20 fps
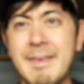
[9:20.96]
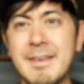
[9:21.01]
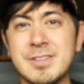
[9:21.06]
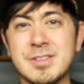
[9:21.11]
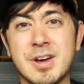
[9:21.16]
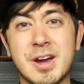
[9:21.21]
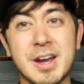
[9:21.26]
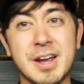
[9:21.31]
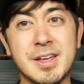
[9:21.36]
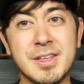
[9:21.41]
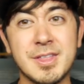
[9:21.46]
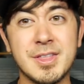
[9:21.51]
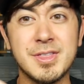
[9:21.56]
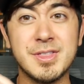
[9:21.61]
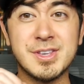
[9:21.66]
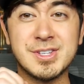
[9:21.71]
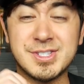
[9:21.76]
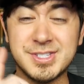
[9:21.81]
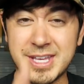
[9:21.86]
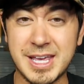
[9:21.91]
sorry,
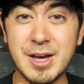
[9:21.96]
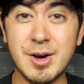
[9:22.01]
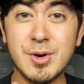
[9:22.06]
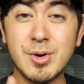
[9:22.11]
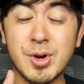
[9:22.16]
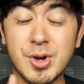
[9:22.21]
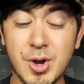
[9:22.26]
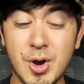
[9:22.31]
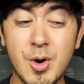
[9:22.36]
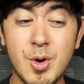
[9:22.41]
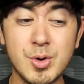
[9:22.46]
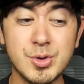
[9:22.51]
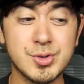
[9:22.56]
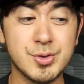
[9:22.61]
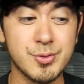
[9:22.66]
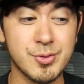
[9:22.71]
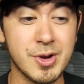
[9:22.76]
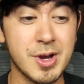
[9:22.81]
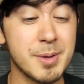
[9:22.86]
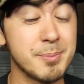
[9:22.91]
the sale goes
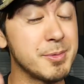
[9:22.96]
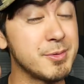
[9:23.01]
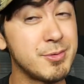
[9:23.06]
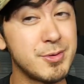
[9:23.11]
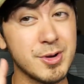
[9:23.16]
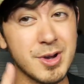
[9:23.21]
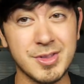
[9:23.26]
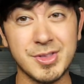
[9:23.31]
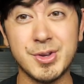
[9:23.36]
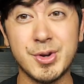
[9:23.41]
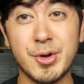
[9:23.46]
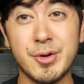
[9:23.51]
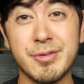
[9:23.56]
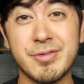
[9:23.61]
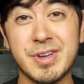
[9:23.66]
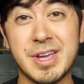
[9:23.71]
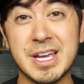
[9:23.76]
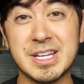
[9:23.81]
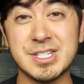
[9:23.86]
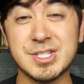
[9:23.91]
from, if you're on the
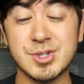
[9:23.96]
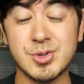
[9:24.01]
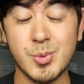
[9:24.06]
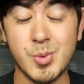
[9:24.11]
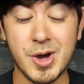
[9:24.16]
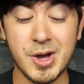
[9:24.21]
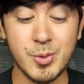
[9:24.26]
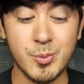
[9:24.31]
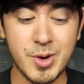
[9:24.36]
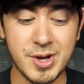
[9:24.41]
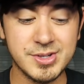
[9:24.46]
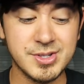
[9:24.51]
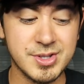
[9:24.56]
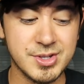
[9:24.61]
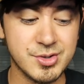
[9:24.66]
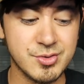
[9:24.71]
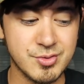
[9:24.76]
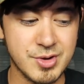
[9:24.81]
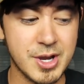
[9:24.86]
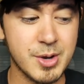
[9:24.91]
notification squad and watching
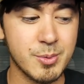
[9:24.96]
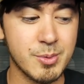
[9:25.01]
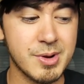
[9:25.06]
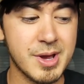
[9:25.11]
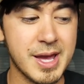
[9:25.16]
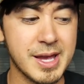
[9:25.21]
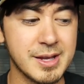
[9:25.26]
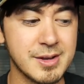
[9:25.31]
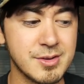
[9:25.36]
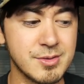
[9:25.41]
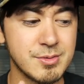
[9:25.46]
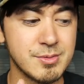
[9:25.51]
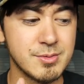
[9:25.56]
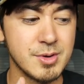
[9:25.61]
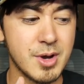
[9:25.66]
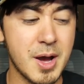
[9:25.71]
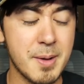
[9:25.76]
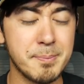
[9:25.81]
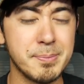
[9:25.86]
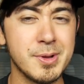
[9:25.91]
this right when I
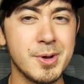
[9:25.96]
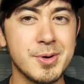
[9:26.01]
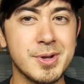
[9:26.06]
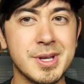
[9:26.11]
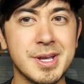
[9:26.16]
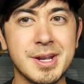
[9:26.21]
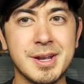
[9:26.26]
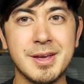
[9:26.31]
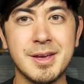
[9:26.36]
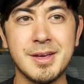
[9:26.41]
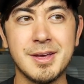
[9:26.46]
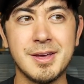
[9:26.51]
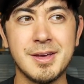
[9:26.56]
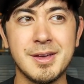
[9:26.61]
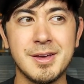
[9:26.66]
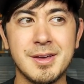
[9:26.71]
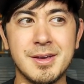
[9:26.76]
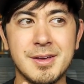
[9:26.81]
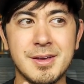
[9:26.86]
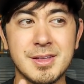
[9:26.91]
upload it,
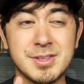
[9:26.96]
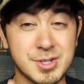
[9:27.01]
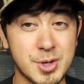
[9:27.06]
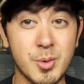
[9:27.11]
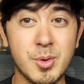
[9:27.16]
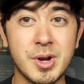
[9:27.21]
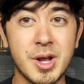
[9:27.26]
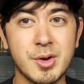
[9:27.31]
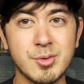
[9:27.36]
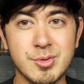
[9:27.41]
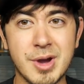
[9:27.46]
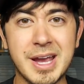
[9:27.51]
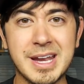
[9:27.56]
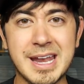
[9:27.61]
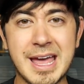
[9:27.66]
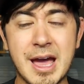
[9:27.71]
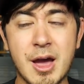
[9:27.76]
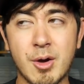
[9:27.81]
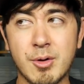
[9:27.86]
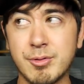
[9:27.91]
it's going on right
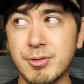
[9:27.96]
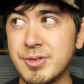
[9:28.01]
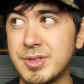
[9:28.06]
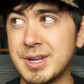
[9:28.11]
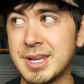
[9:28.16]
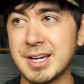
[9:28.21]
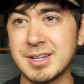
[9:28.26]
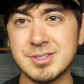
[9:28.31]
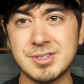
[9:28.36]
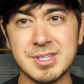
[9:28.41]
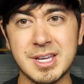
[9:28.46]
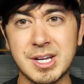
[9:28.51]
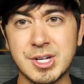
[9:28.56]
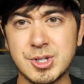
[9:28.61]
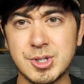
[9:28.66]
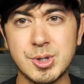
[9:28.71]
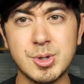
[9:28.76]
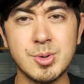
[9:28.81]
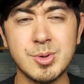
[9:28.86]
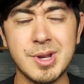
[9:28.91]
now for the next like
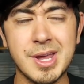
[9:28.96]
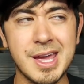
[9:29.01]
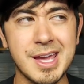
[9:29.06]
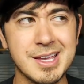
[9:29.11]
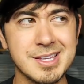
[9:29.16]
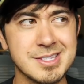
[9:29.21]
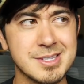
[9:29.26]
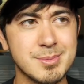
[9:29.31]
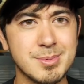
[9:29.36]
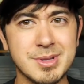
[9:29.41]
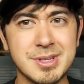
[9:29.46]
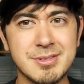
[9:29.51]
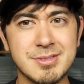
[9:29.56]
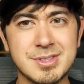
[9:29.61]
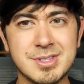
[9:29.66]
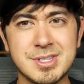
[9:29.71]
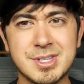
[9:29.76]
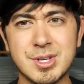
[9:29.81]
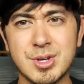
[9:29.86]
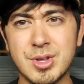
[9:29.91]
two days. I believe
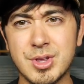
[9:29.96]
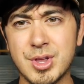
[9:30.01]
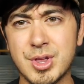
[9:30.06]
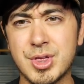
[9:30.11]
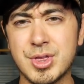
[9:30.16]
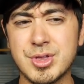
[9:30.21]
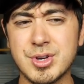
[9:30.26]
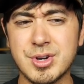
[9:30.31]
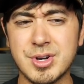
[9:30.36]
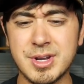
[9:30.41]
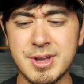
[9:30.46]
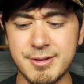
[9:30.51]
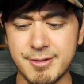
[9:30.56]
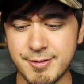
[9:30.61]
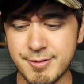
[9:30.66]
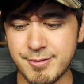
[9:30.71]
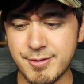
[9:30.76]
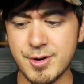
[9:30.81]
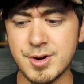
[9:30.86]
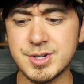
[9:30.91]
it's till the
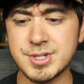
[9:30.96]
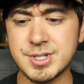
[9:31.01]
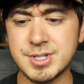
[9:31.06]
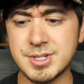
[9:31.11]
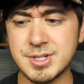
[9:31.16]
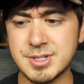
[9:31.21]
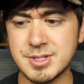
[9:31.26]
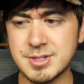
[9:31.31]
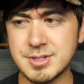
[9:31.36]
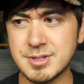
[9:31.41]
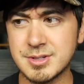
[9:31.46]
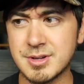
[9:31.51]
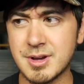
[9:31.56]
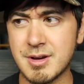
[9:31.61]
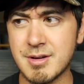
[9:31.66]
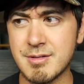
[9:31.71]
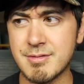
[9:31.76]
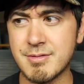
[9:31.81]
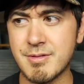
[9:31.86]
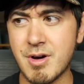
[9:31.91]
31st
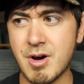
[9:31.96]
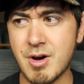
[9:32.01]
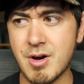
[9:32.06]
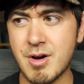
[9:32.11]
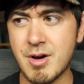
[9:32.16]
of